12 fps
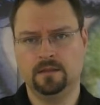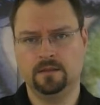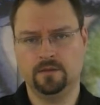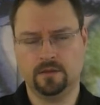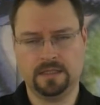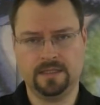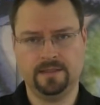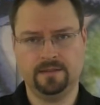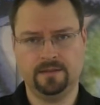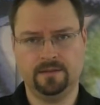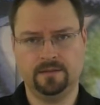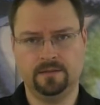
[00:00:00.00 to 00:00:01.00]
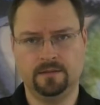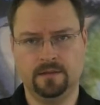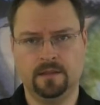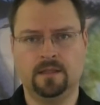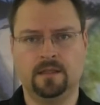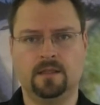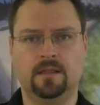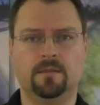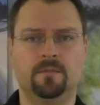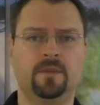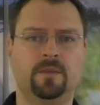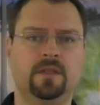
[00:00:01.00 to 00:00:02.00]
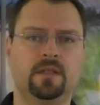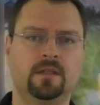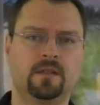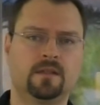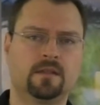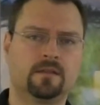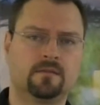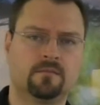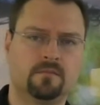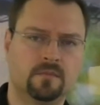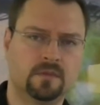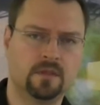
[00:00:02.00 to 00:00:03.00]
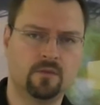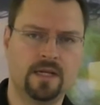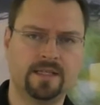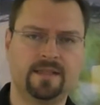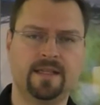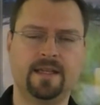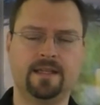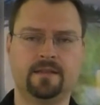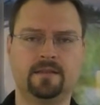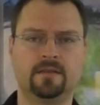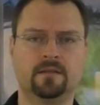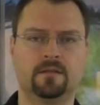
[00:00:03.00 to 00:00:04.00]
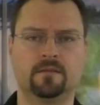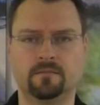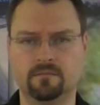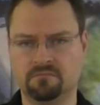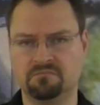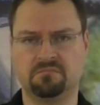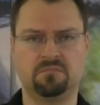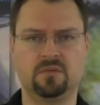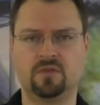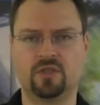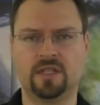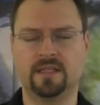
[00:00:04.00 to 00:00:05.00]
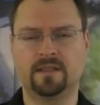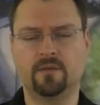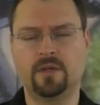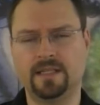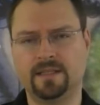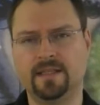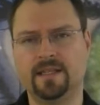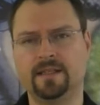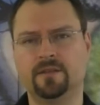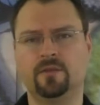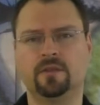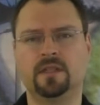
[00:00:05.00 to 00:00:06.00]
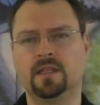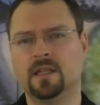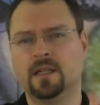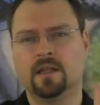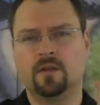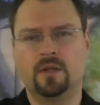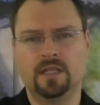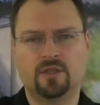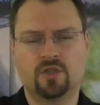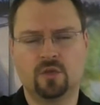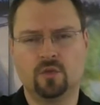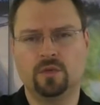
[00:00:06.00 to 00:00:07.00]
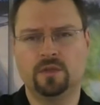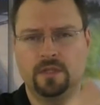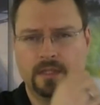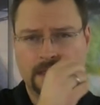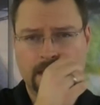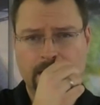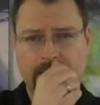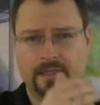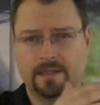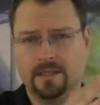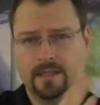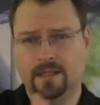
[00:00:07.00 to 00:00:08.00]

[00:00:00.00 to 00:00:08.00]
your client, maybe the right hand, shake the right hand or the right shoulder, and